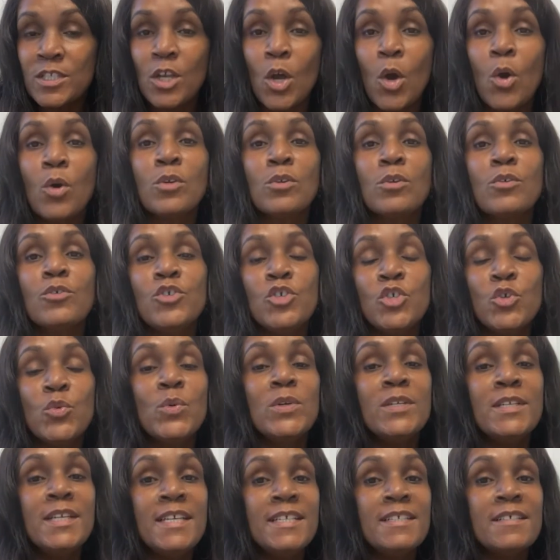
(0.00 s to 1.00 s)
total, you will
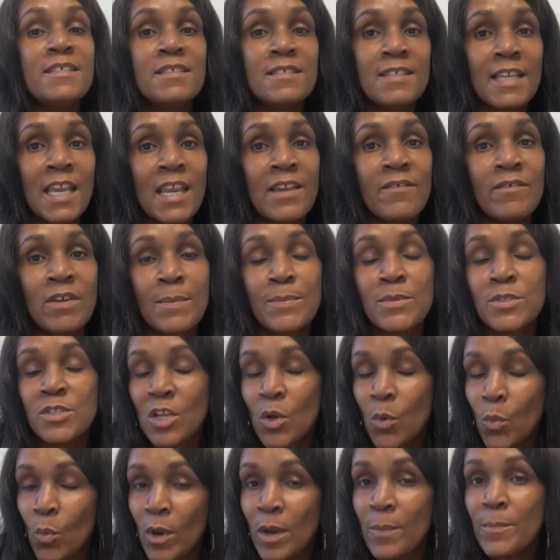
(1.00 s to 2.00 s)
need to save up
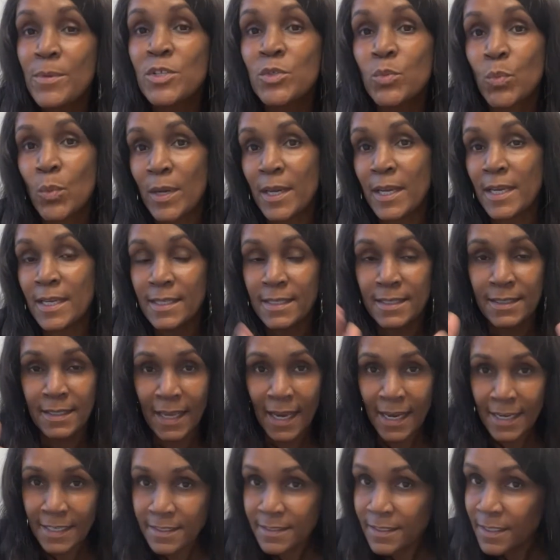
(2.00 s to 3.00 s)
somewhere between
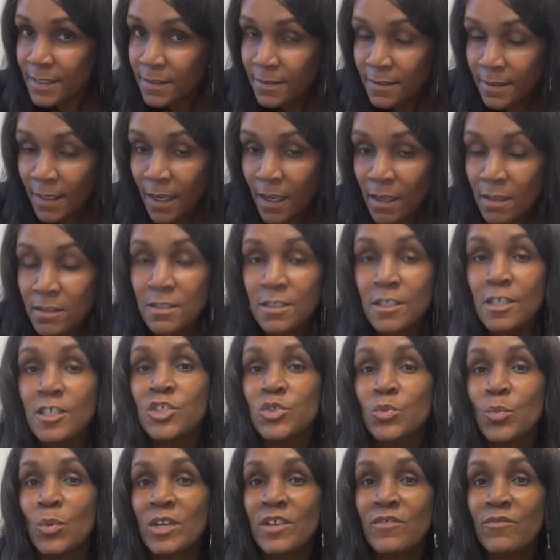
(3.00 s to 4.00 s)
$19,000 and
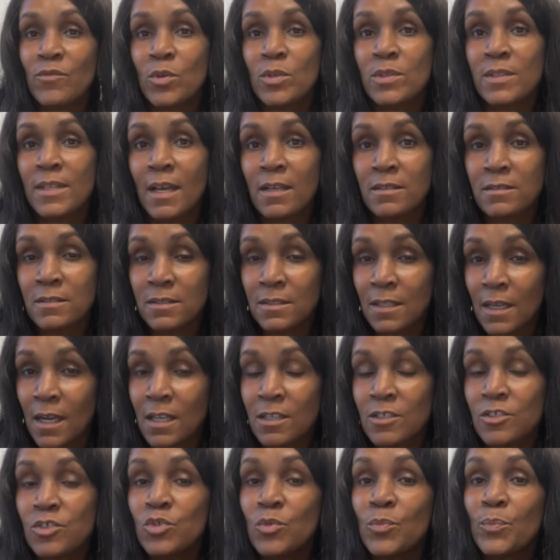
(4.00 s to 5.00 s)

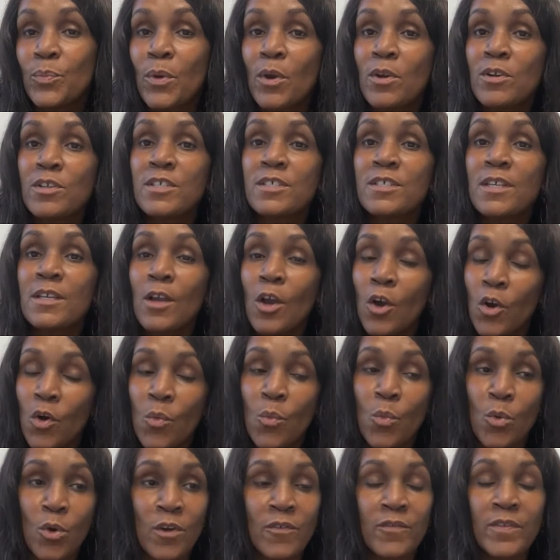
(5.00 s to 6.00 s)
$24,000 to purchase a home
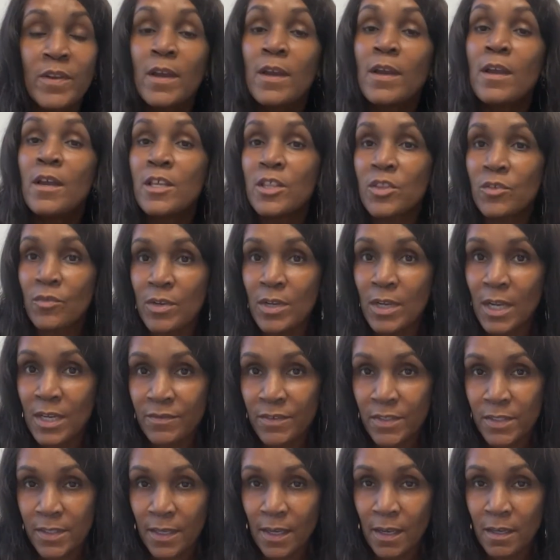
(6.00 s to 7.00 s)
worth
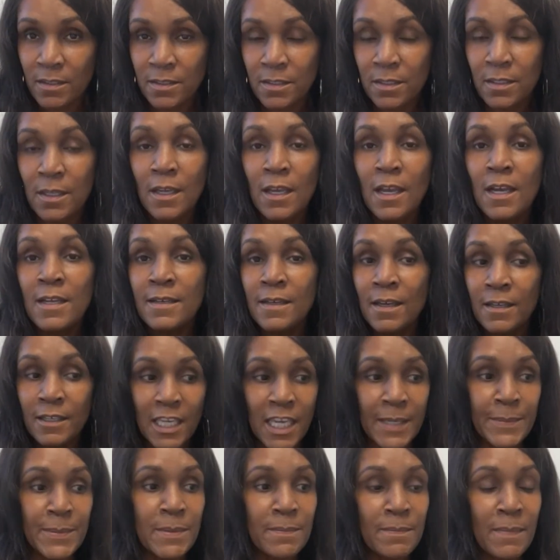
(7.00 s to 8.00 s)
$300,000. Now
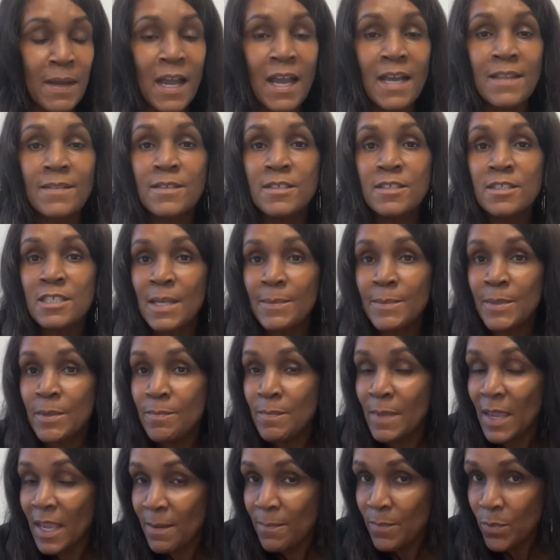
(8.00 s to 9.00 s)
keep in mind, this number
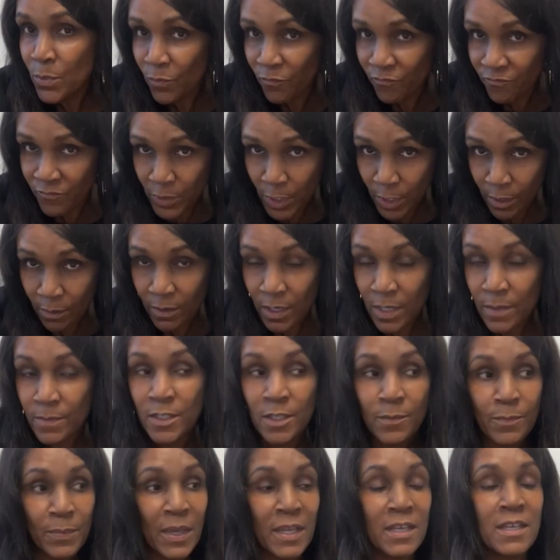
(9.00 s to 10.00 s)
may vary
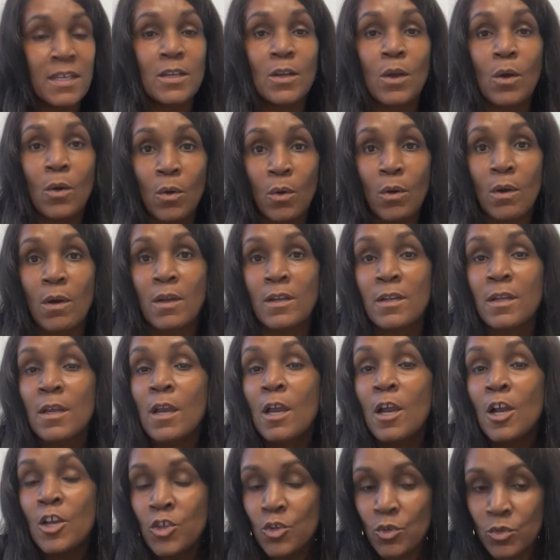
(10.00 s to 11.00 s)
depending on
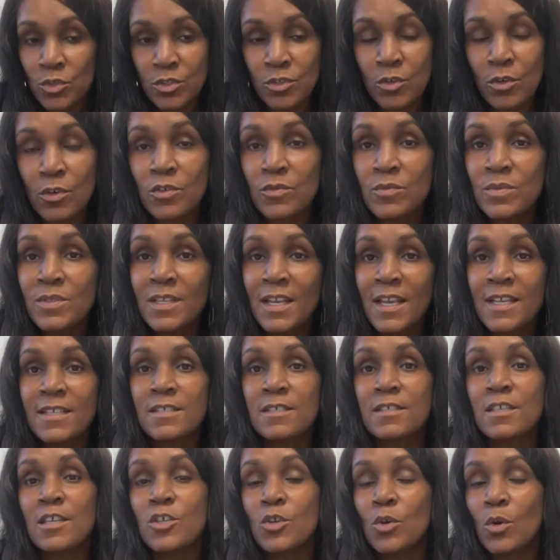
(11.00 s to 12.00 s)
your
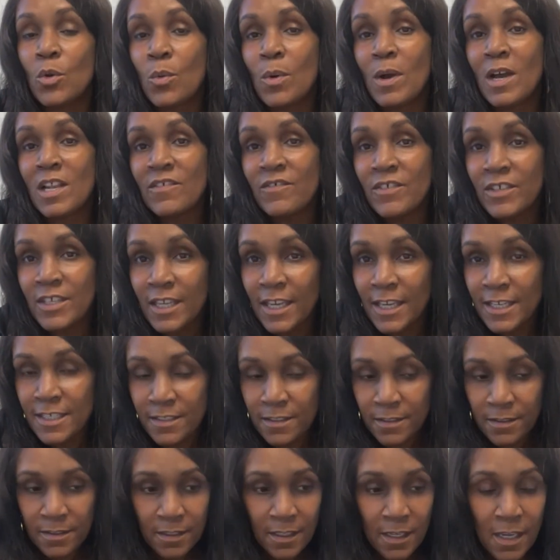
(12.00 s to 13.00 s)
circumstances and your
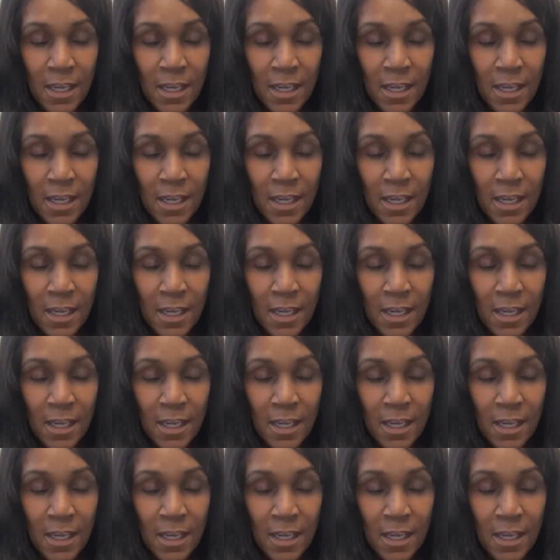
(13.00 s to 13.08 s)
qualifications.